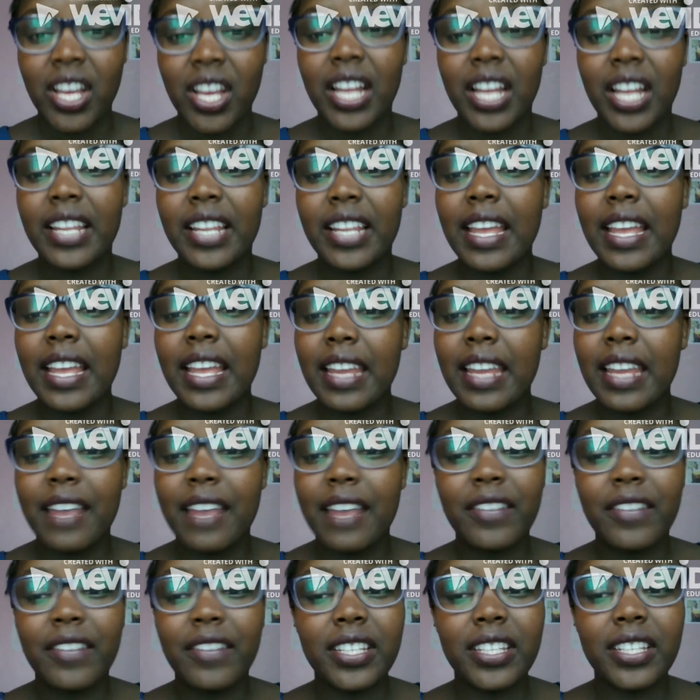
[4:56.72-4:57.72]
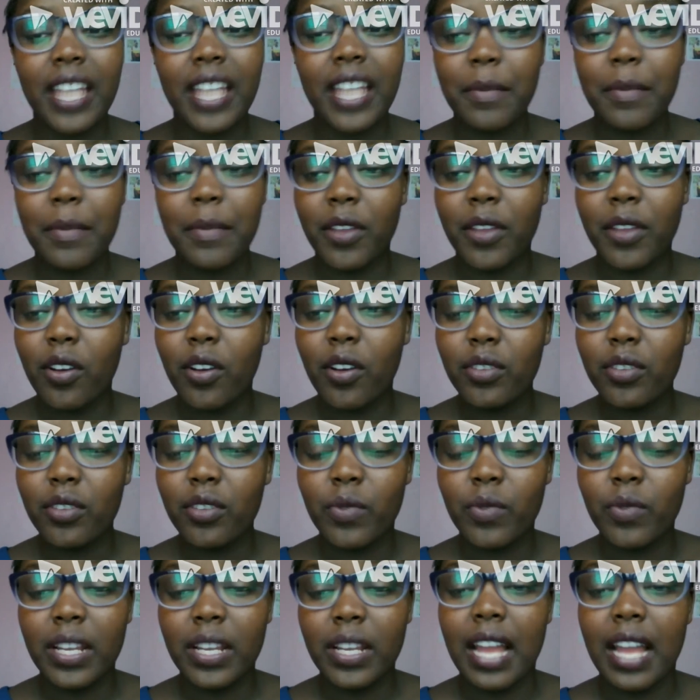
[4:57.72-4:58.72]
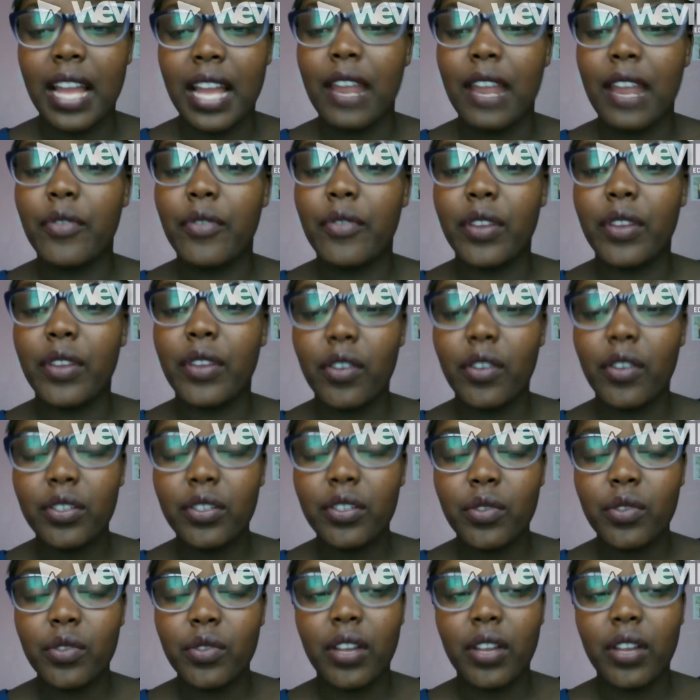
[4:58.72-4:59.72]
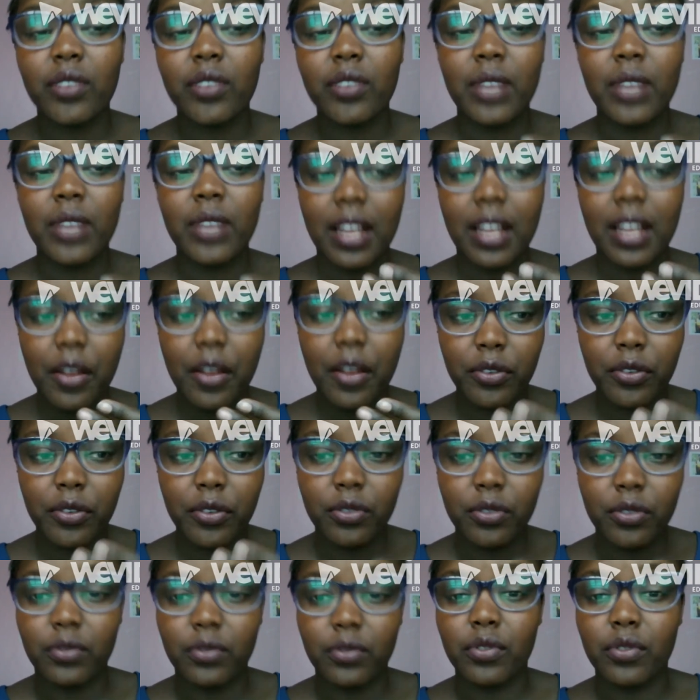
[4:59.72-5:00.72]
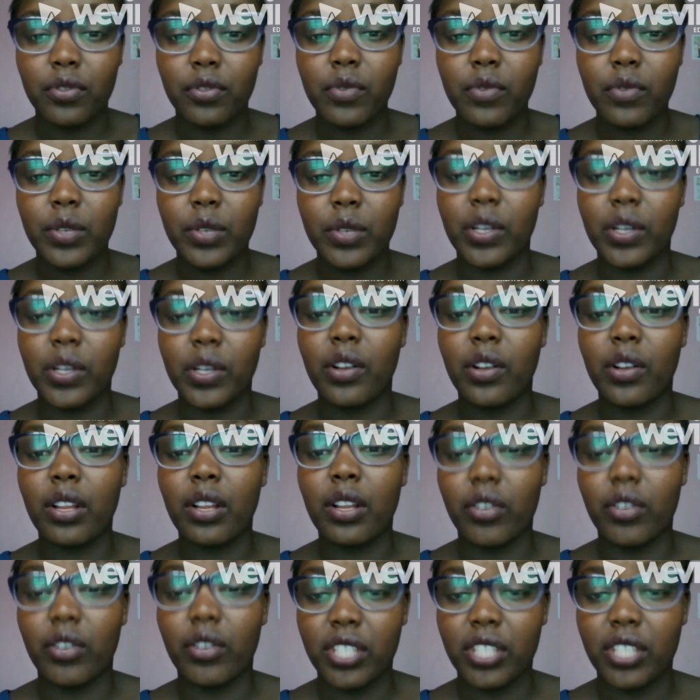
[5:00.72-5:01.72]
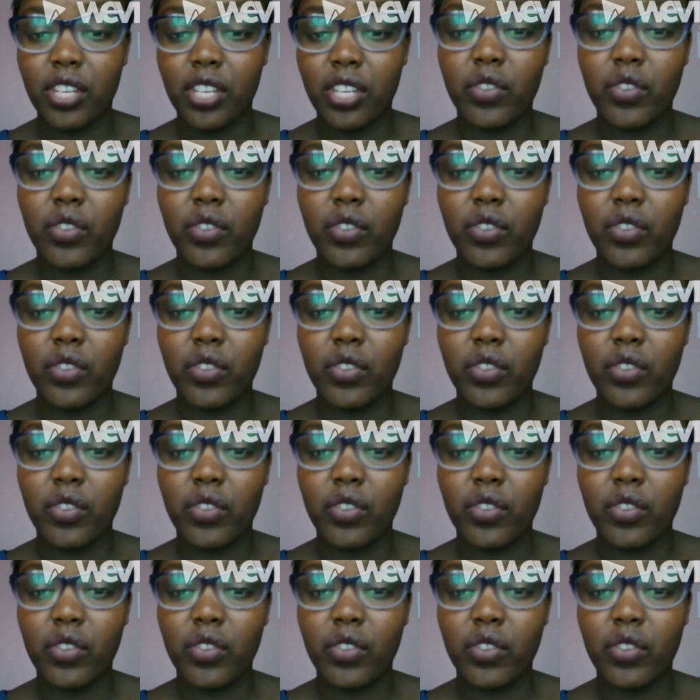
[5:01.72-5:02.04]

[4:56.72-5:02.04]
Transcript: And every time the court will allow you to do what we call continuing